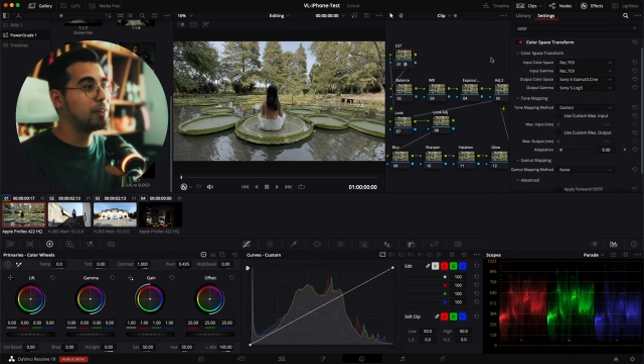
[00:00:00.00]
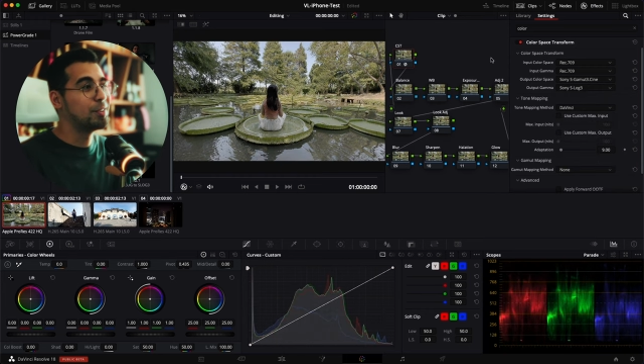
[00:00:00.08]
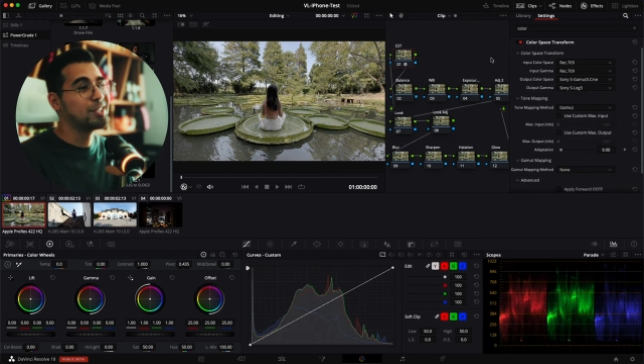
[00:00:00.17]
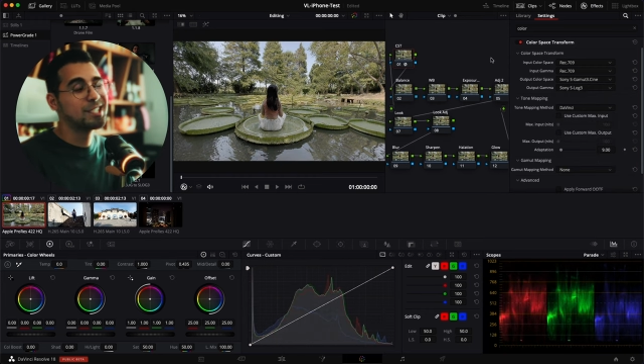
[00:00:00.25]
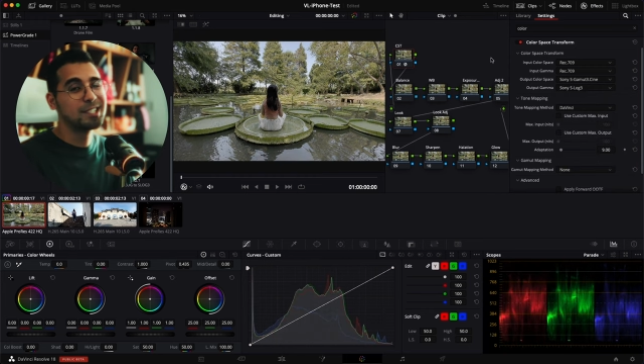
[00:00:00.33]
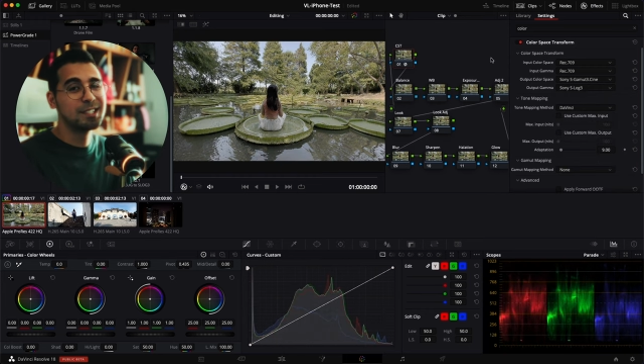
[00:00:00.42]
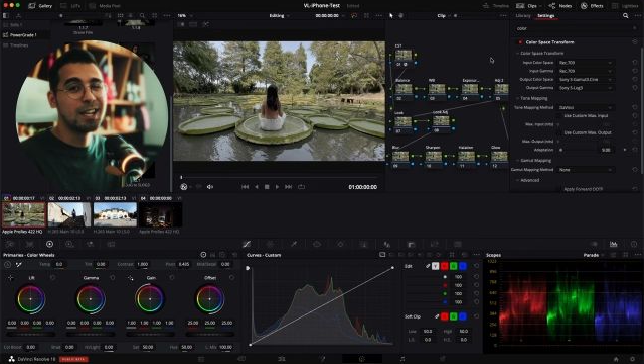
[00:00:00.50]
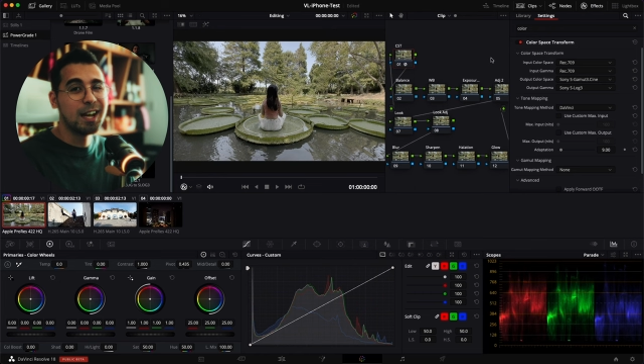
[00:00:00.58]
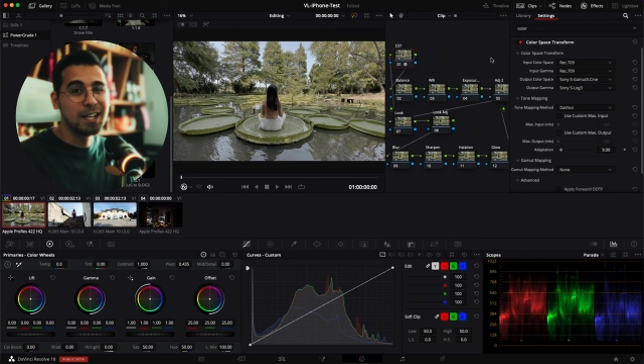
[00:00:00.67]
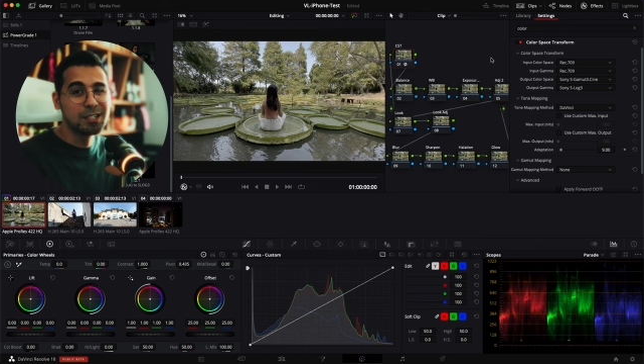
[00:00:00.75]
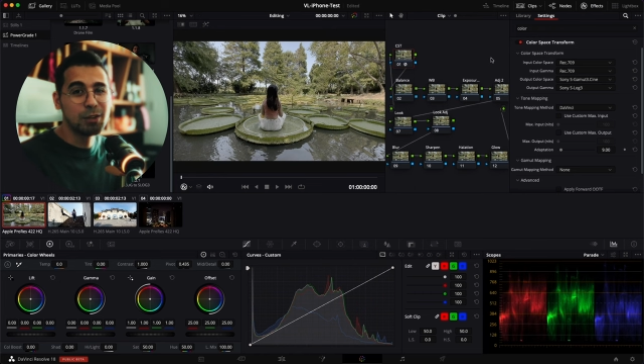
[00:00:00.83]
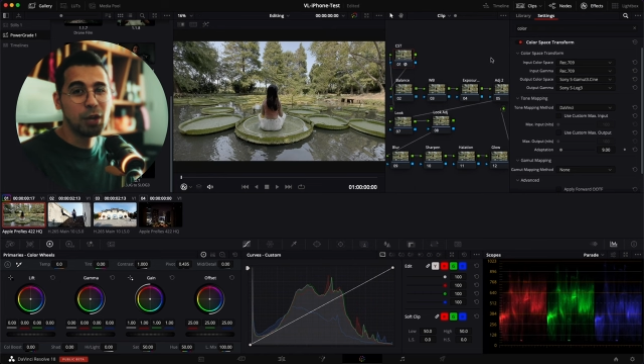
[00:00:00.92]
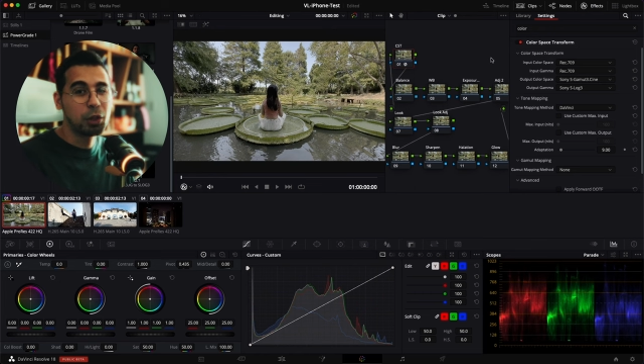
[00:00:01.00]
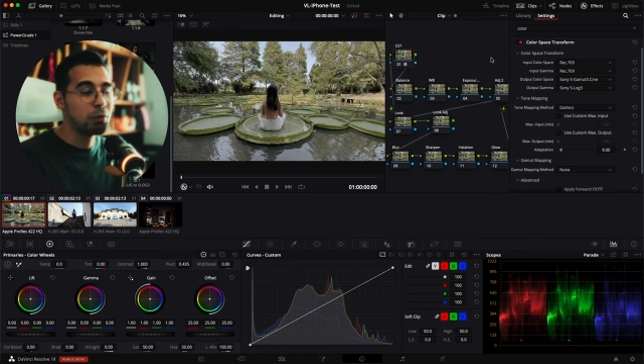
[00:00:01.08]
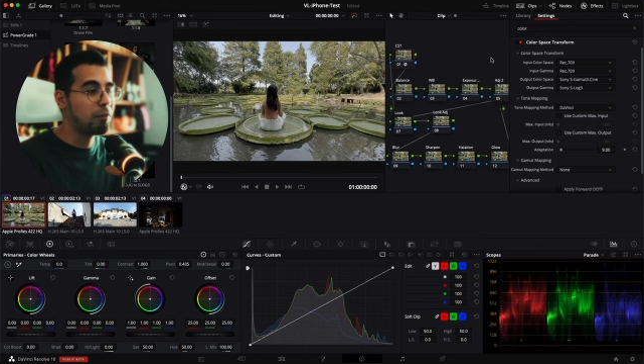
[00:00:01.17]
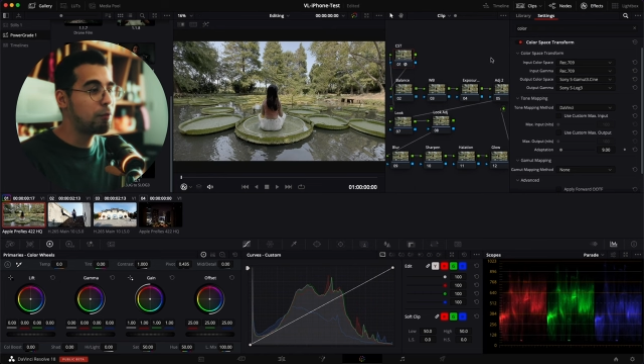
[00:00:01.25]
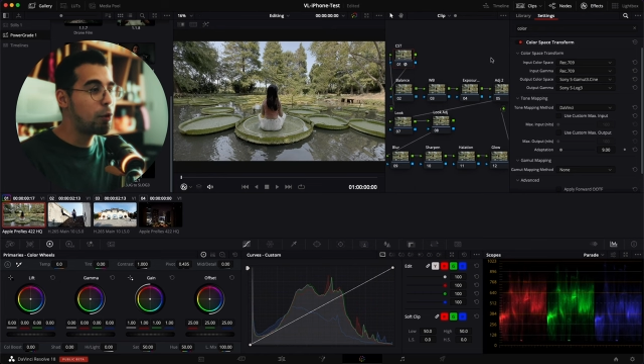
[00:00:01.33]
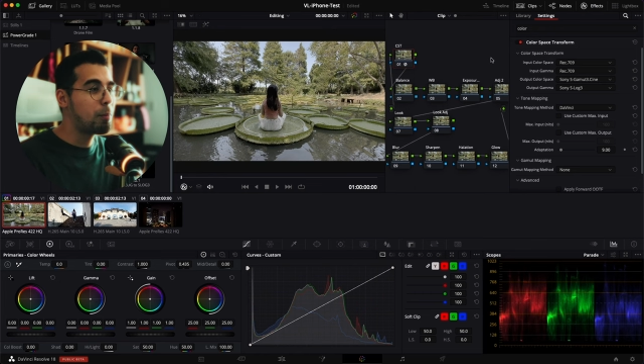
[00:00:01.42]
Now this is an
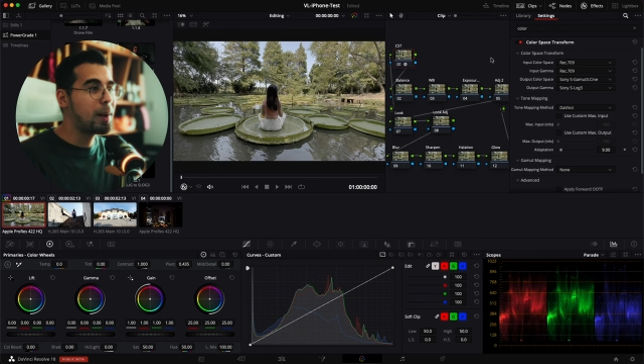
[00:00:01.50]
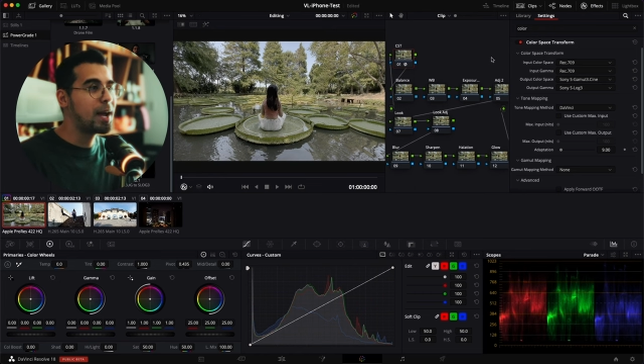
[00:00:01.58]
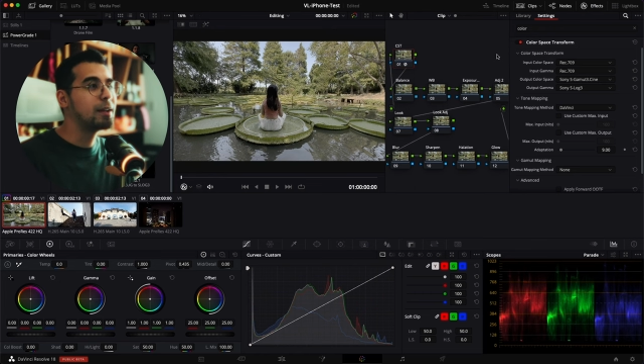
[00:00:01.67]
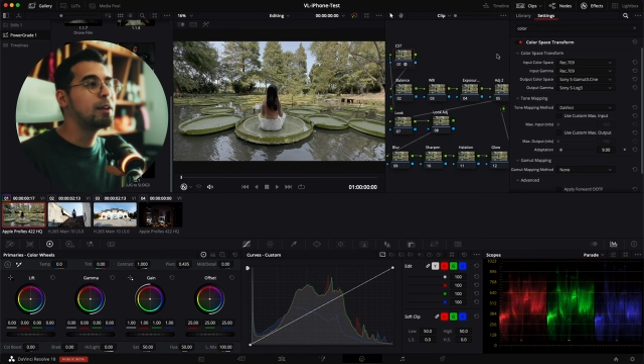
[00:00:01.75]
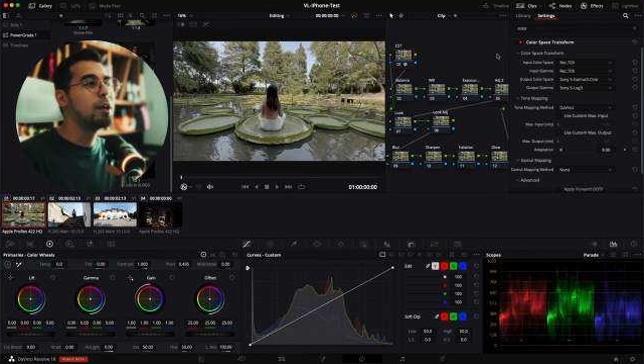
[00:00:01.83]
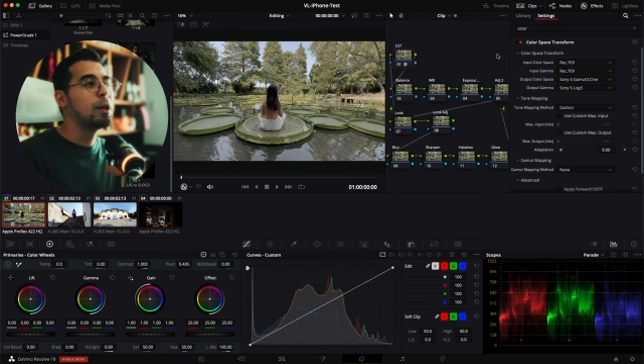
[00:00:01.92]
S-Log3 format.